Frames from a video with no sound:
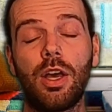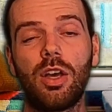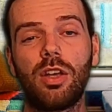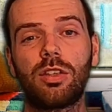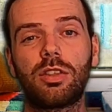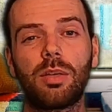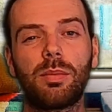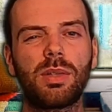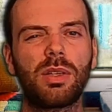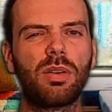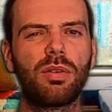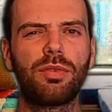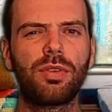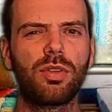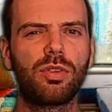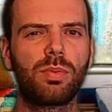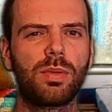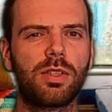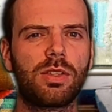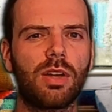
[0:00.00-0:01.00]
Some of the
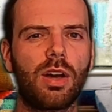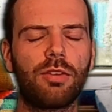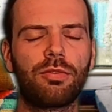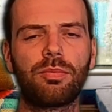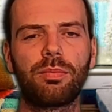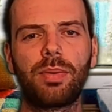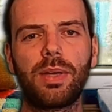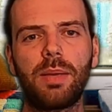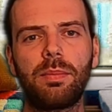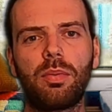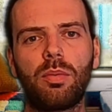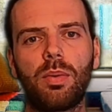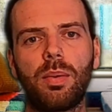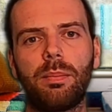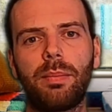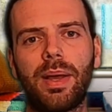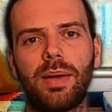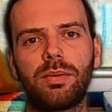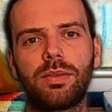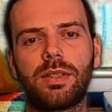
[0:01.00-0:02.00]
reviews we saw from people with
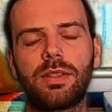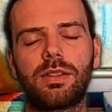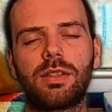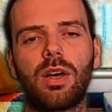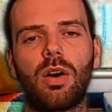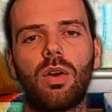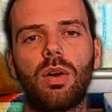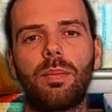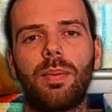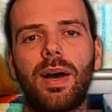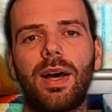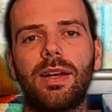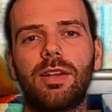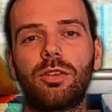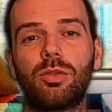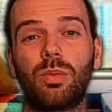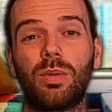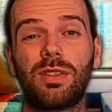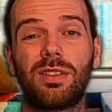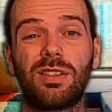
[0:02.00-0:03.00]
mounting solar
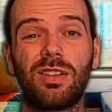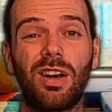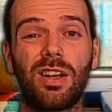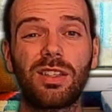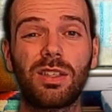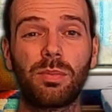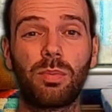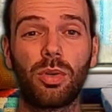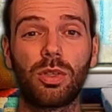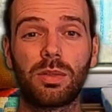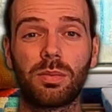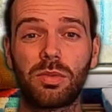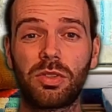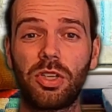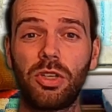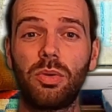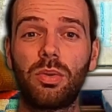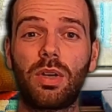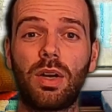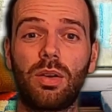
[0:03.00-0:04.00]
panels was not to put them
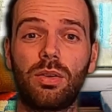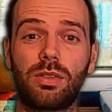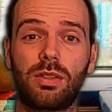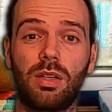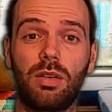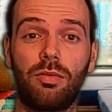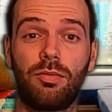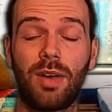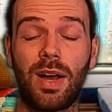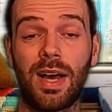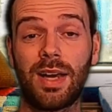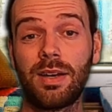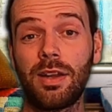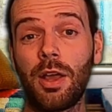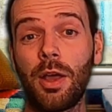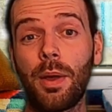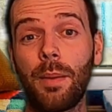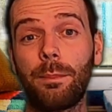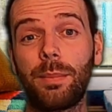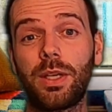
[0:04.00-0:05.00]
too close to the van
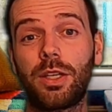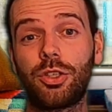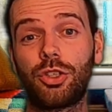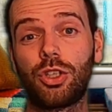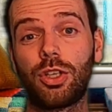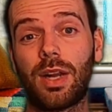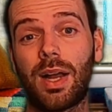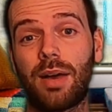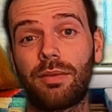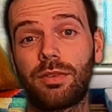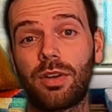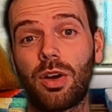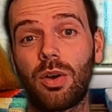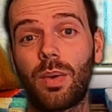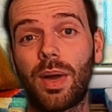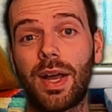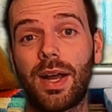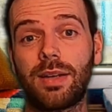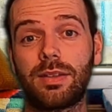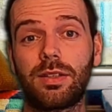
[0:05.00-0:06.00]
because you'd have no
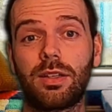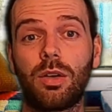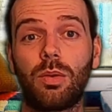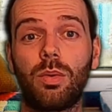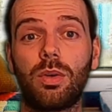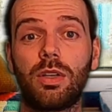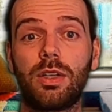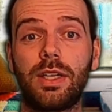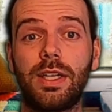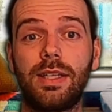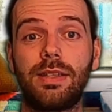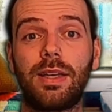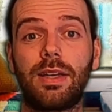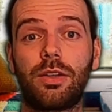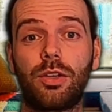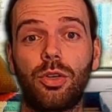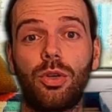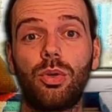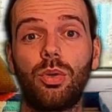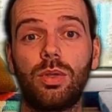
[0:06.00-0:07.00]
air to go underneath
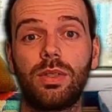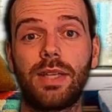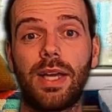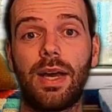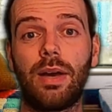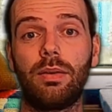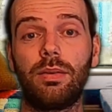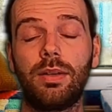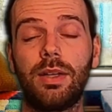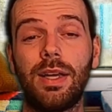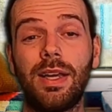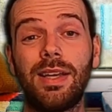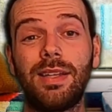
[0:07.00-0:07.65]
and cool down.